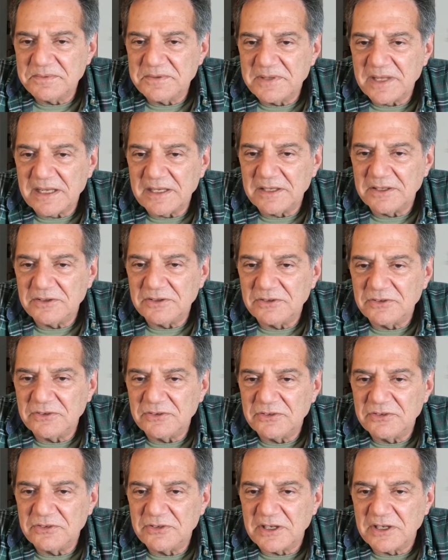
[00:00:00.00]

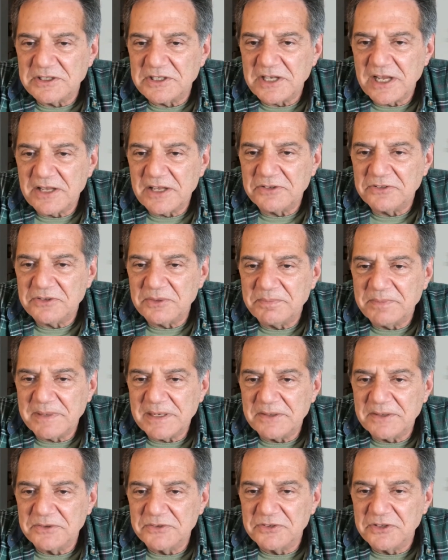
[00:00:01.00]
things such as
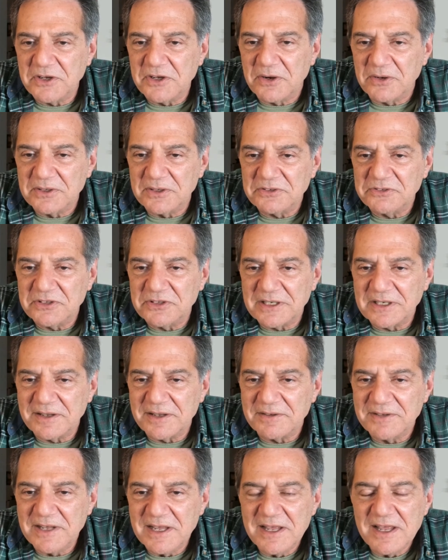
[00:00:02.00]
appears courtesy
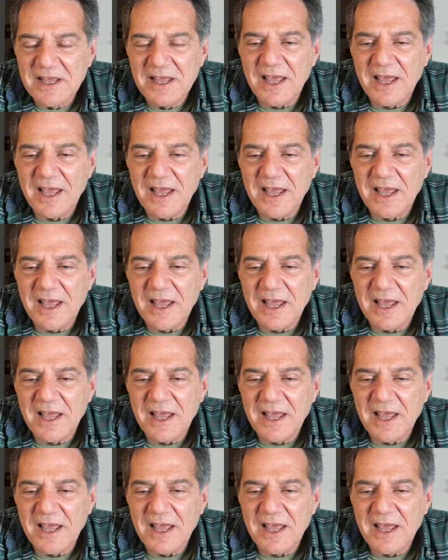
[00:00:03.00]
of.